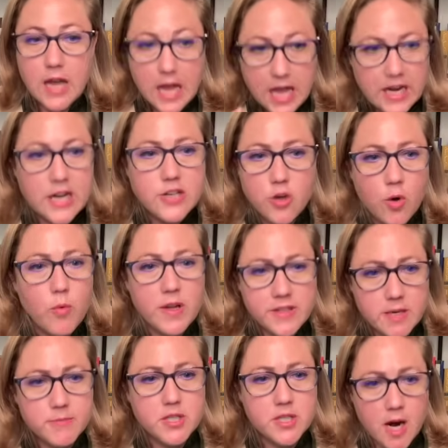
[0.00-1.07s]
and I don't want
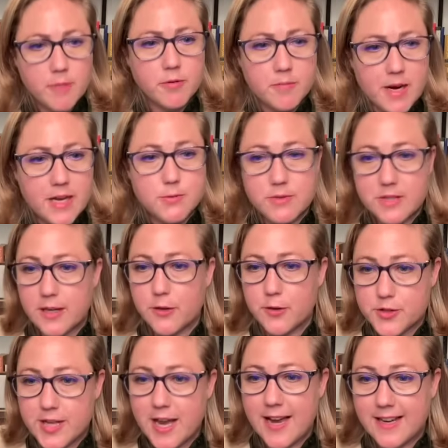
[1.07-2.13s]
them to compromise with the other
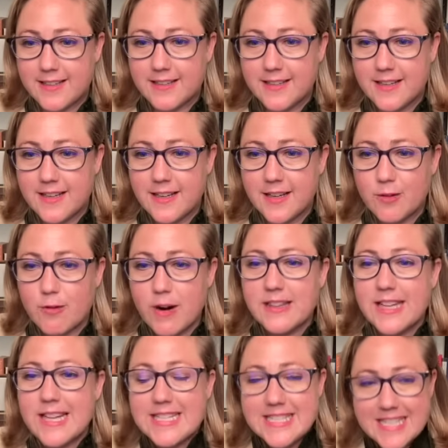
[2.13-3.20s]
side, right?
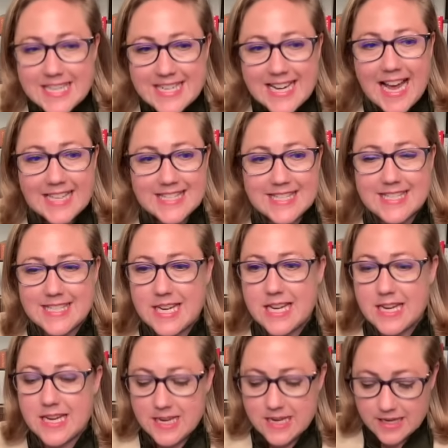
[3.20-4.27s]
They did not
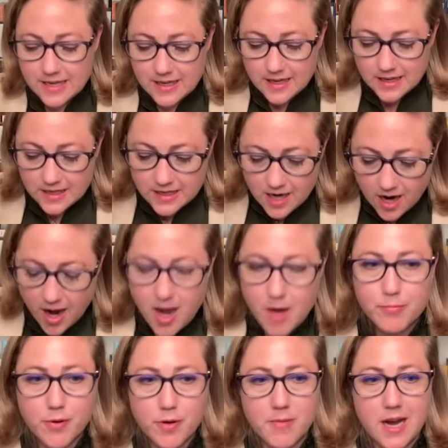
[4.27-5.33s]
see
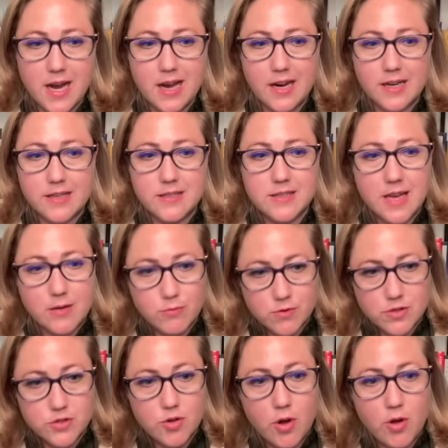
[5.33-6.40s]
compromise and
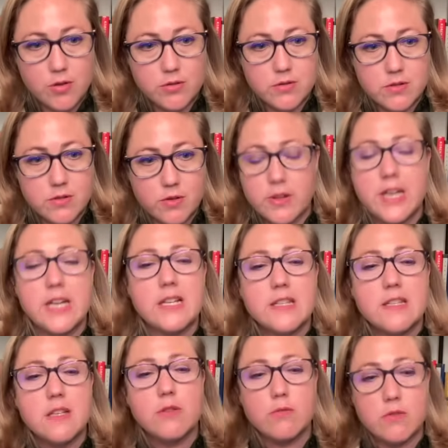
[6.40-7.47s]
results, or they didn't
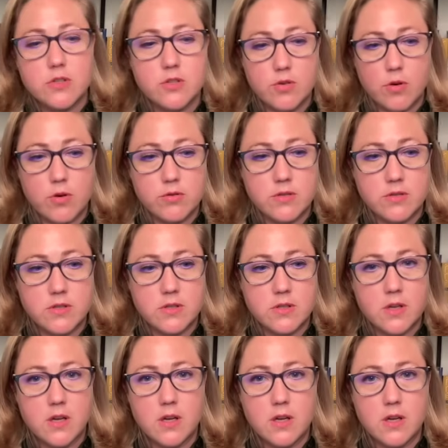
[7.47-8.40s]
see the results